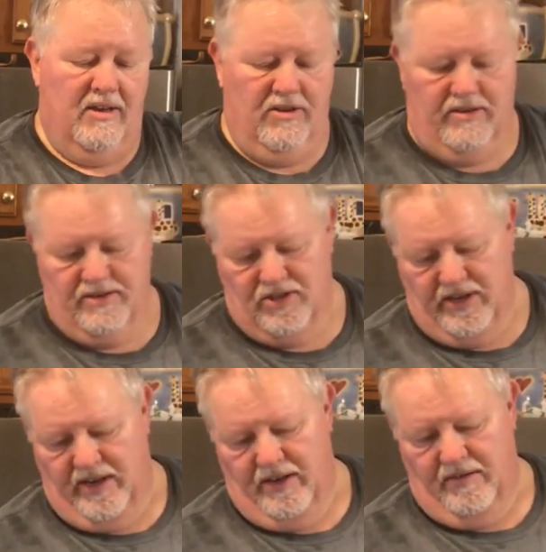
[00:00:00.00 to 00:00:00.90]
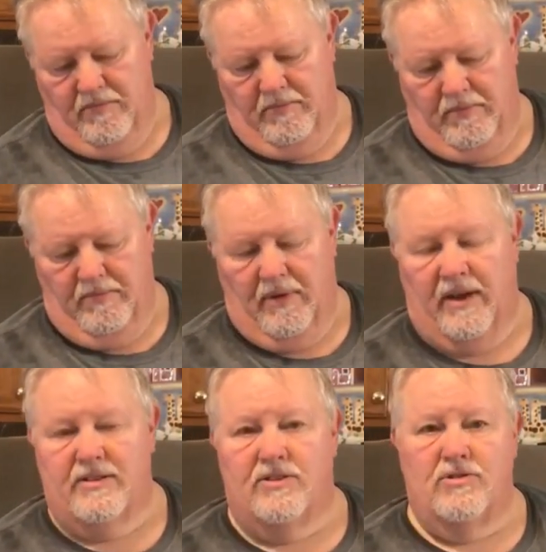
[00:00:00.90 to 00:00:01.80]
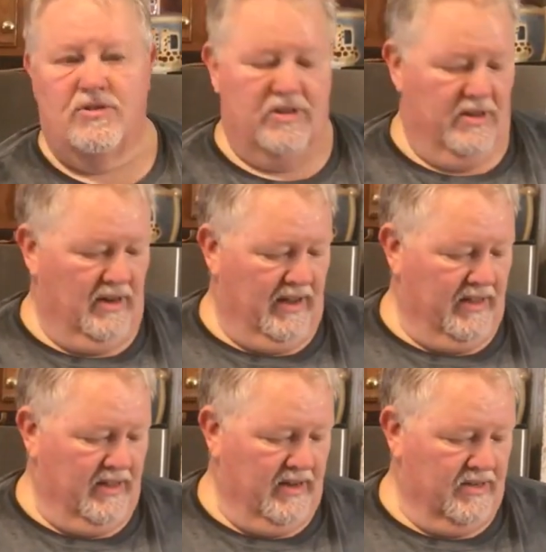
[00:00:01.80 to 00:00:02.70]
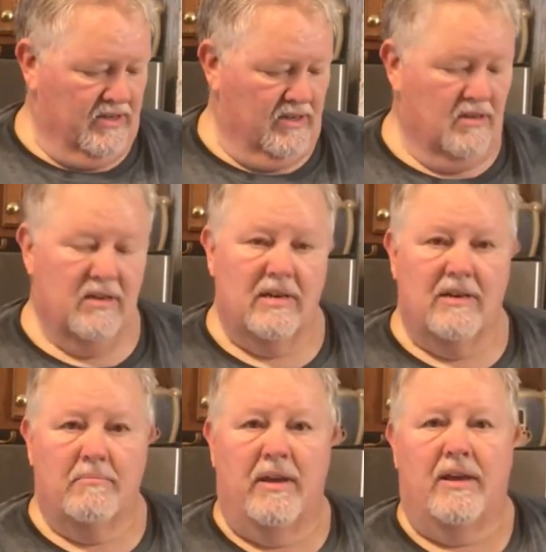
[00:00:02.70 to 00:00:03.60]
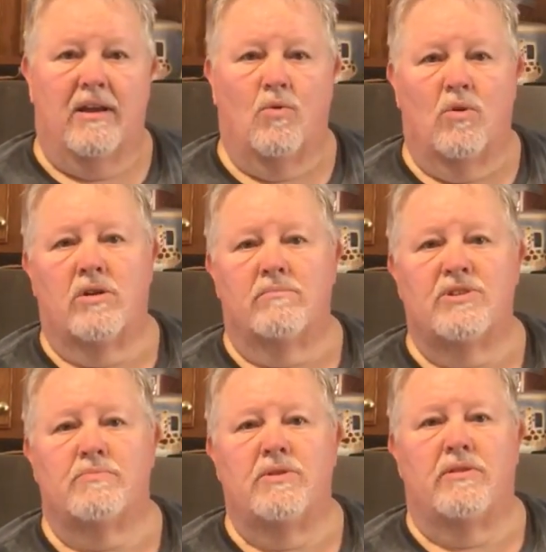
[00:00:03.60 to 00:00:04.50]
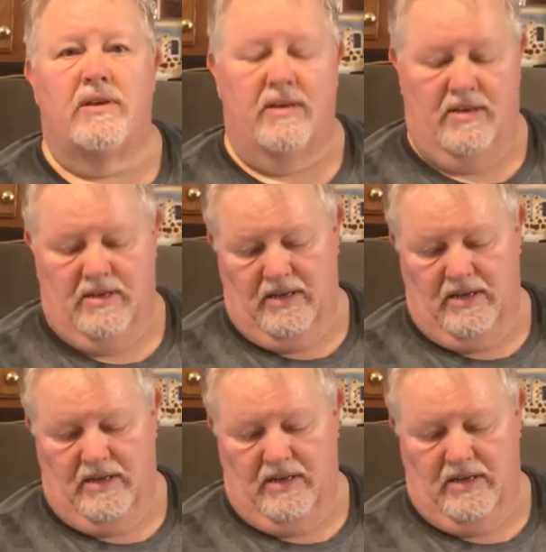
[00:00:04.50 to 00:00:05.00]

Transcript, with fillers: you can see by juicing it like this, making a worm smoothie,